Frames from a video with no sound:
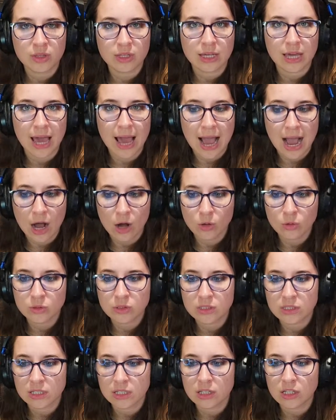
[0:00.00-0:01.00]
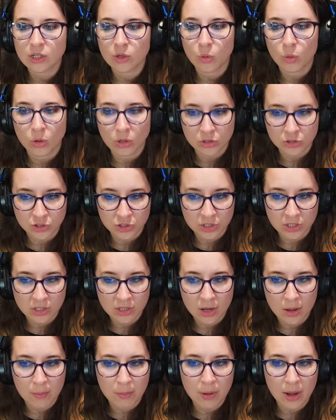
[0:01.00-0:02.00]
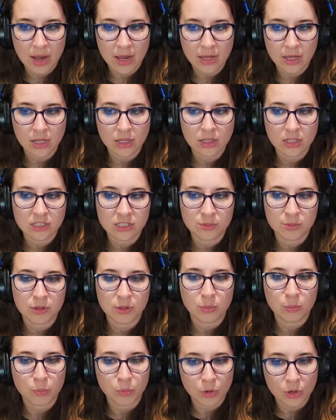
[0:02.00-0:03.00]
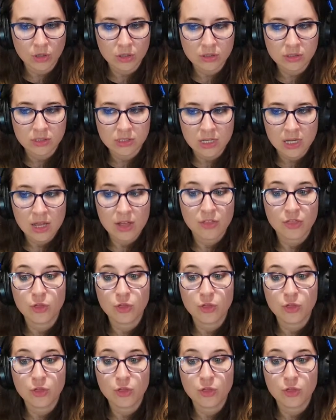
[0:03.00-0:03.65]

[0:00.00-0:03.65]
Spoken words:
The House in the Orchard by Elizabeth Brooks,